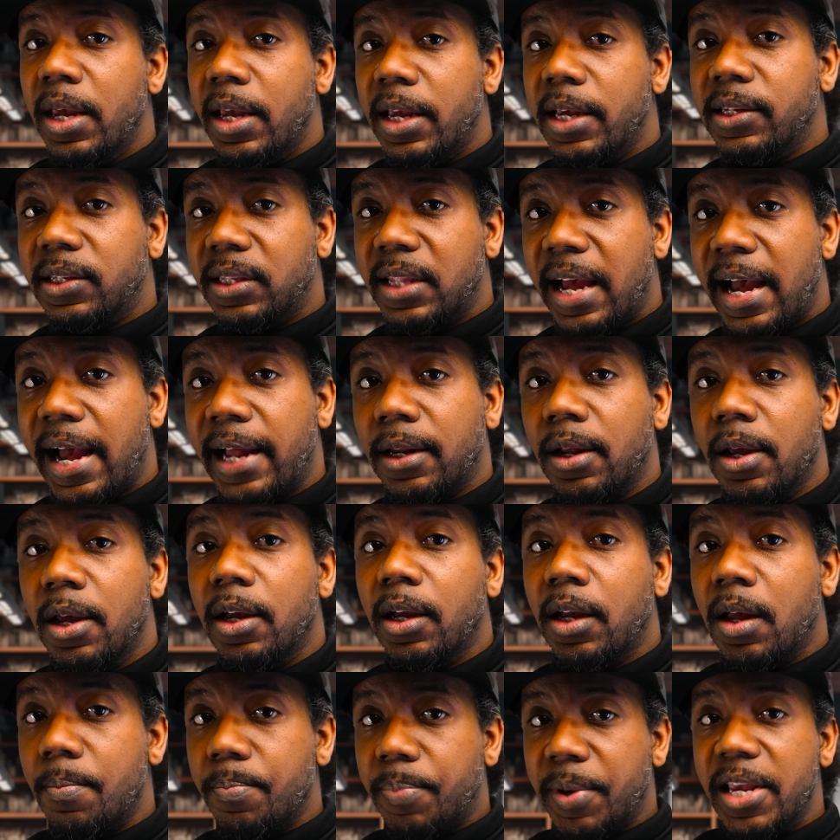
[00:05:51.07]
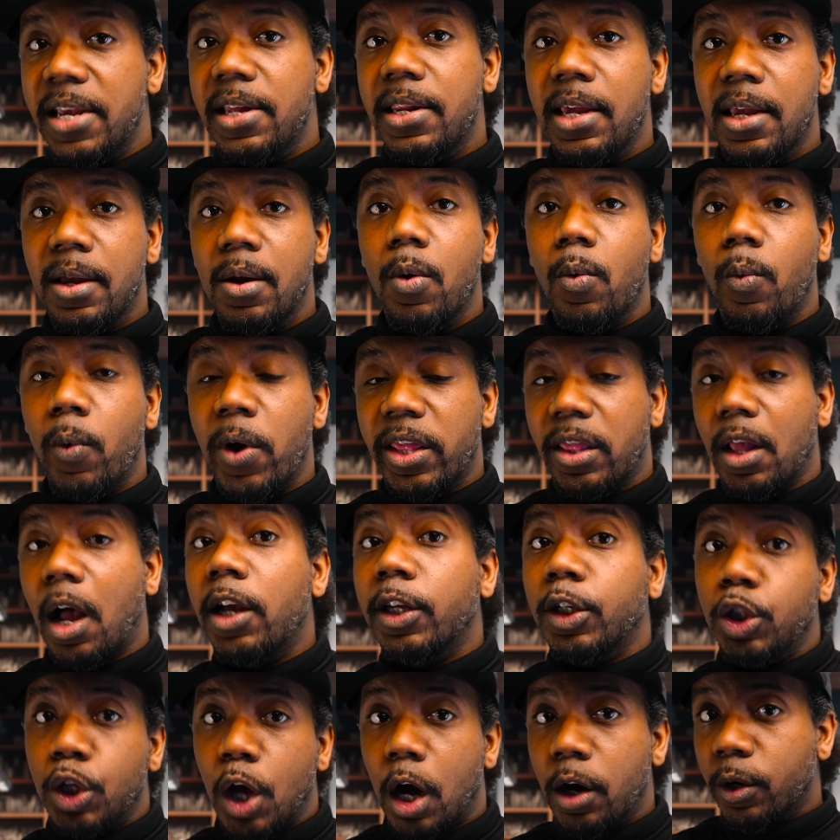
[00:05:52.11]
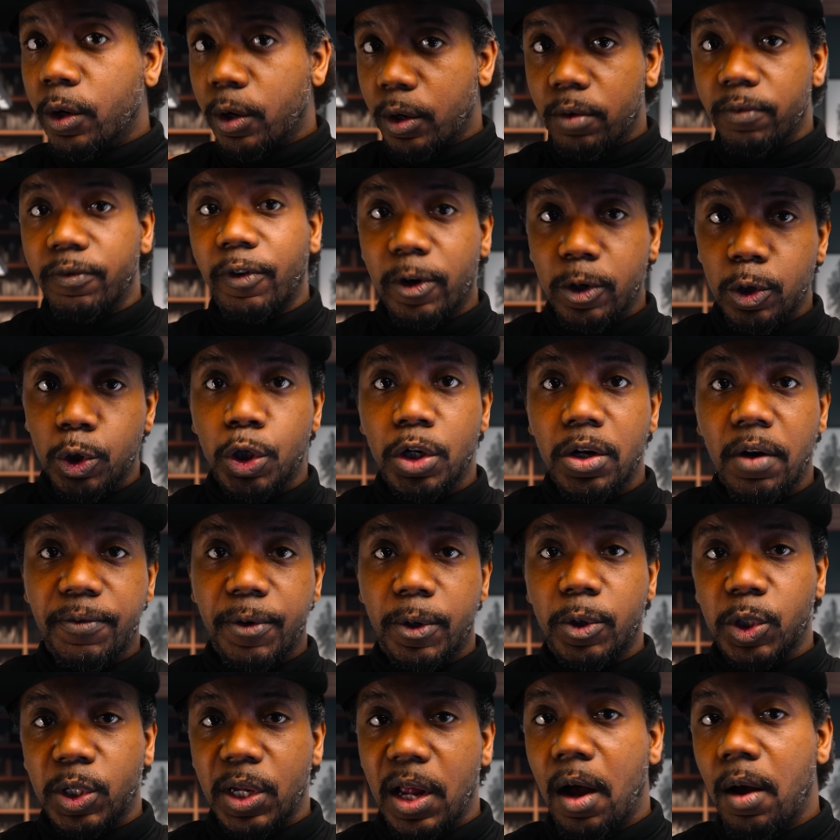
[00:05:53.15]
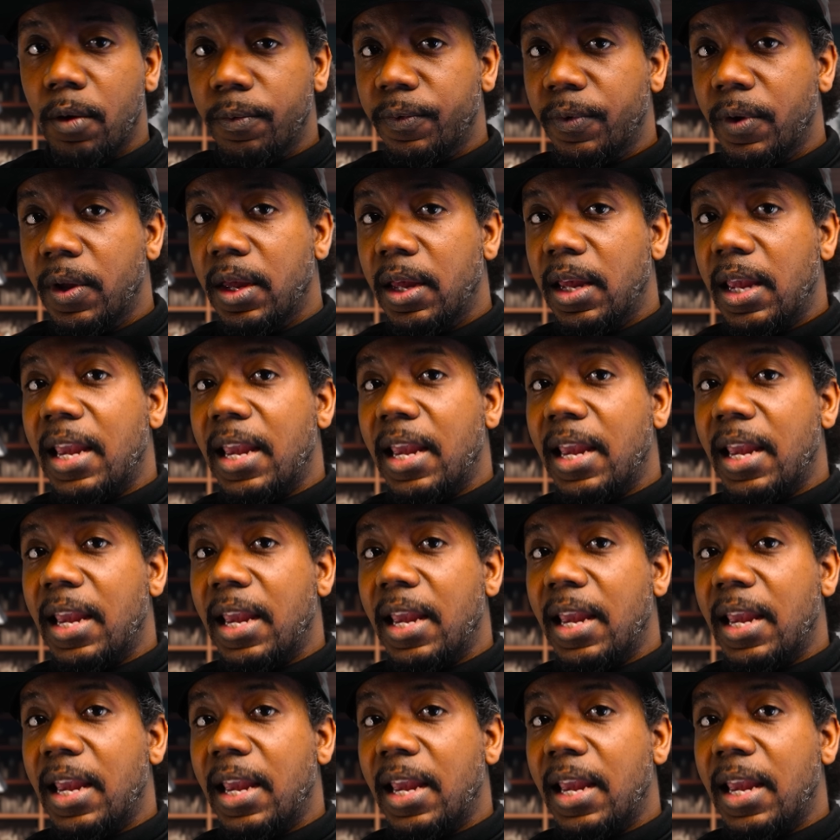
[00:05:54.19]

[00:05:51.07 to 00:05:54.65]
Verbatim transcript: is that competing with a younger version of yourself